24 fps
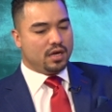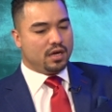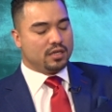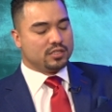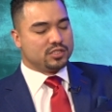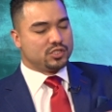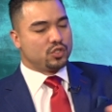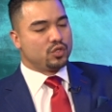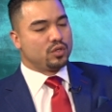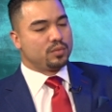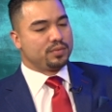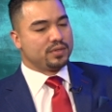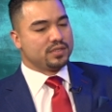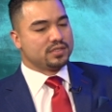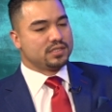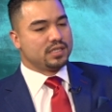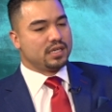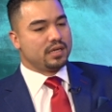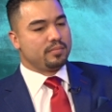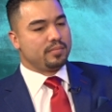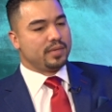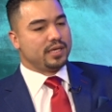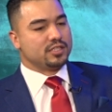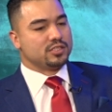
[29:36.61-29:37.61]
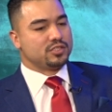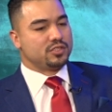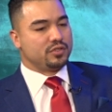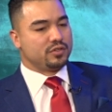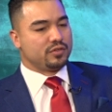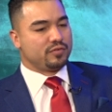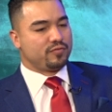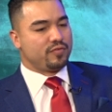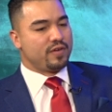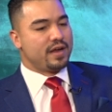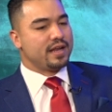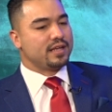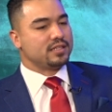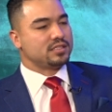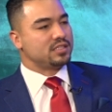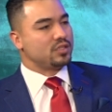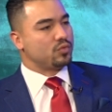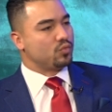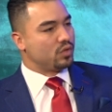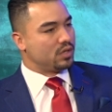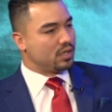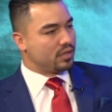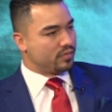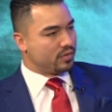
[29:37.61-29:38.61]
A 0% means you're
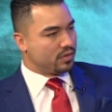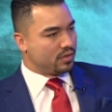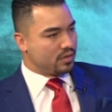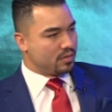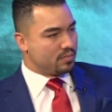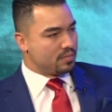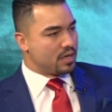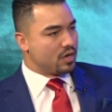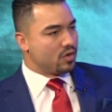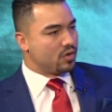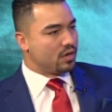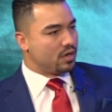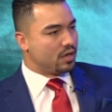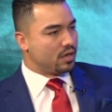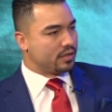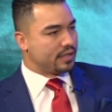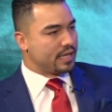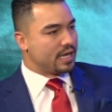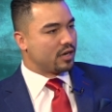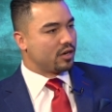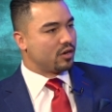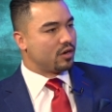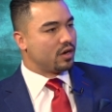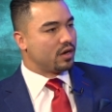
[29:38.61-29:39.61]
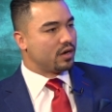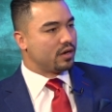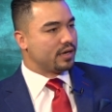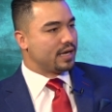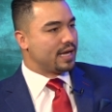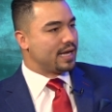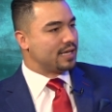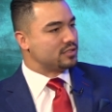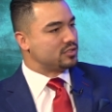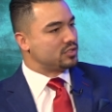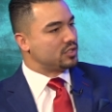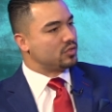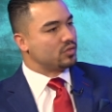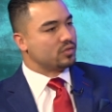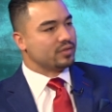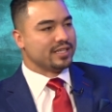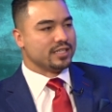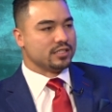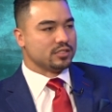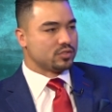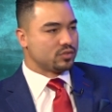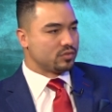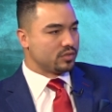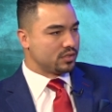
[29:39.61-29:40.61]
financing whatever amount on that card at 0
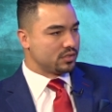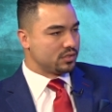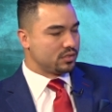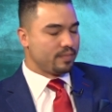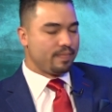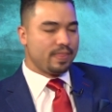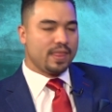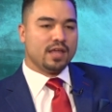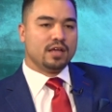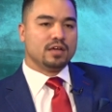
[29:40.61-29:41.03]
interest.